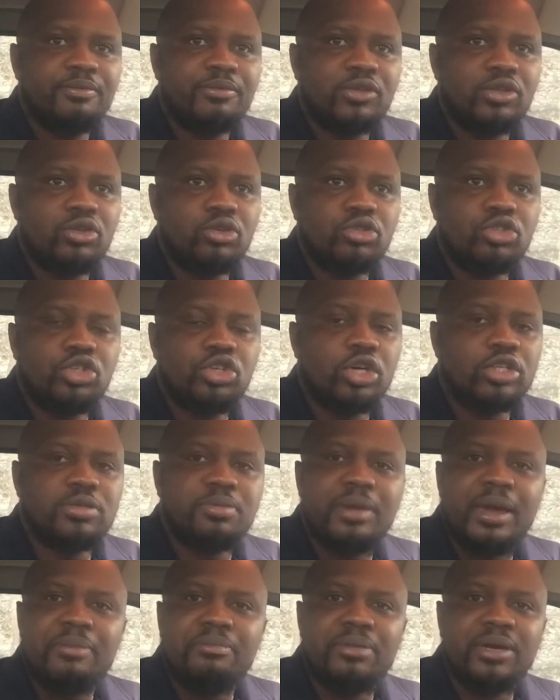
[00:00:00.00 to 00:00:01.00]
your church
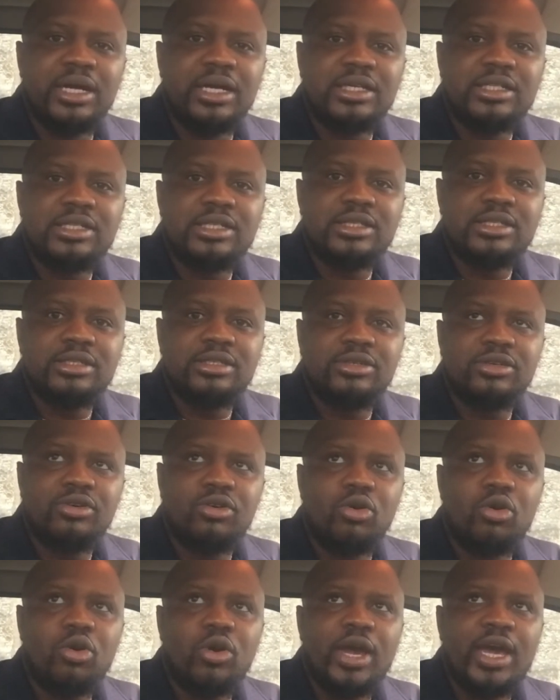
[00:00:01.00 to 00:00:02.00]
members,
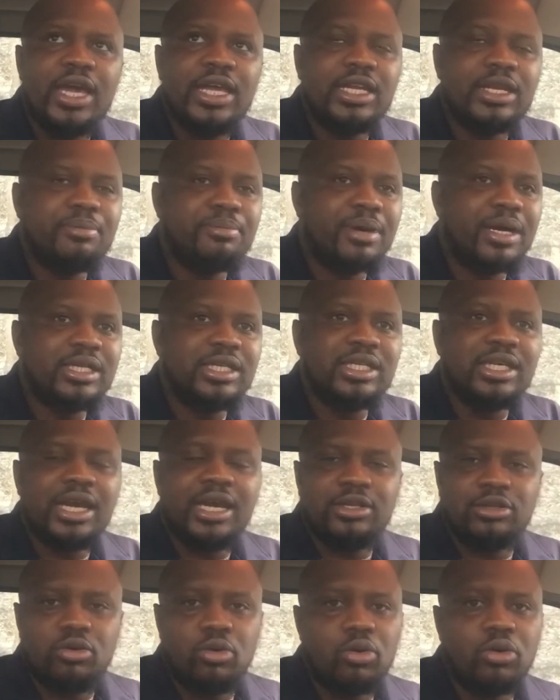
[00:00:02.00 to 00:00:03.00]
or anybody
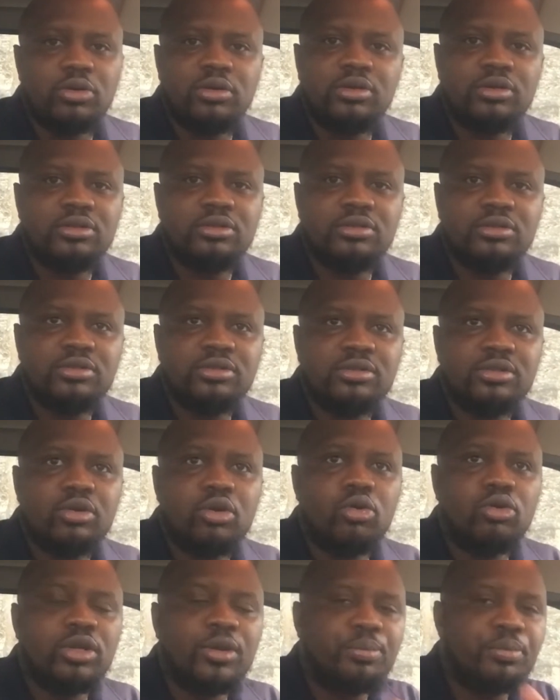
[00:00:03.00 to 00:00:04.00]
at all. The only